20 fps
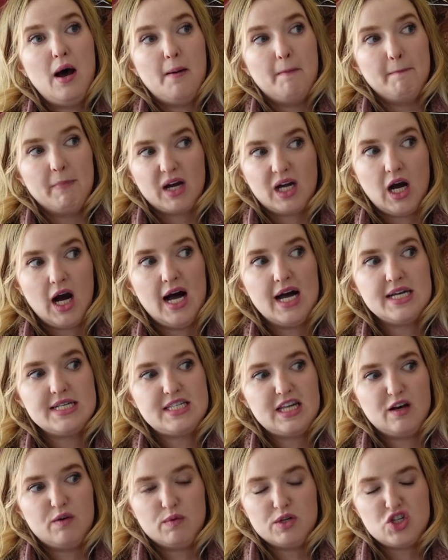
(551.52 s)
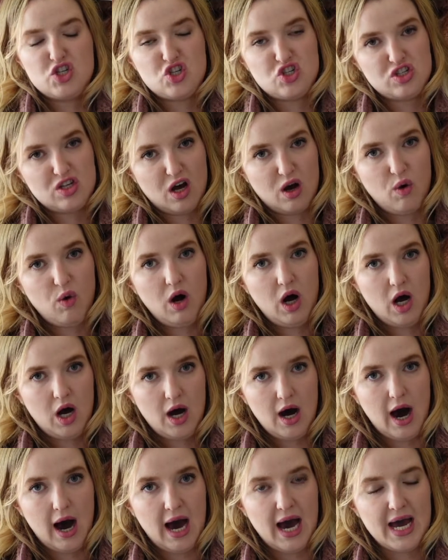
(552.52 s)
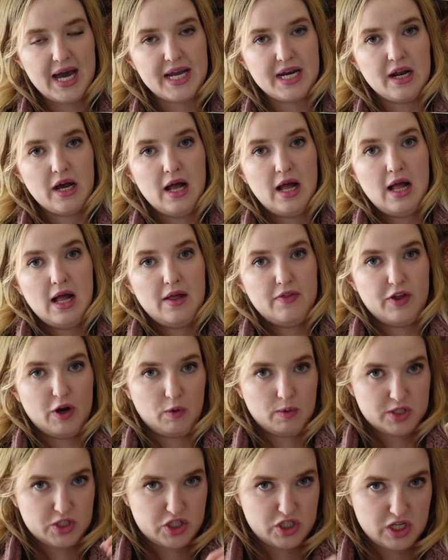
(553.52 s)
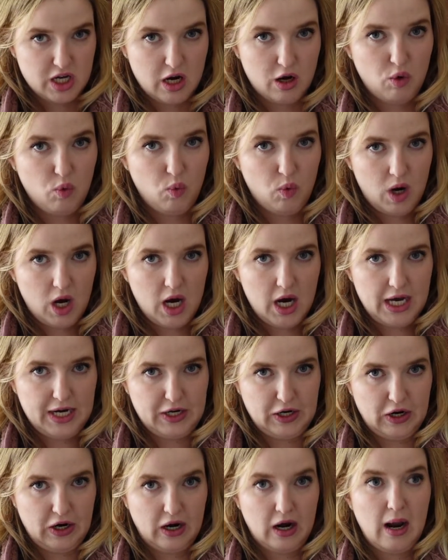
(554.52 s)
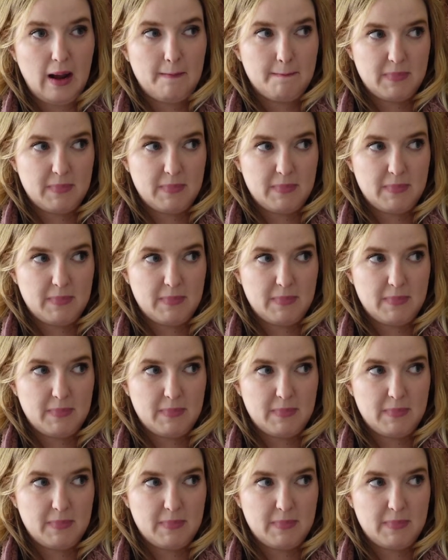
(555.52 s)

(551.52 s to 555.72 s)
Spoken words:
Because it was so hot, there was no water.